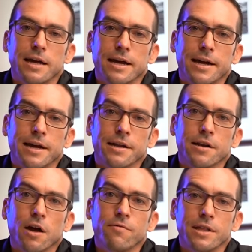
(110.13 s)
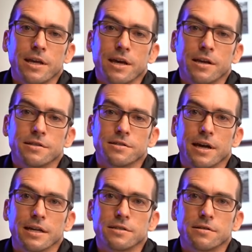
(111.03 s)
And over the years,
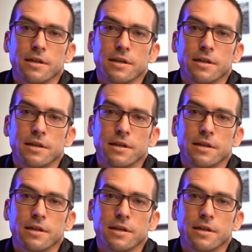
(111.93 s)
that's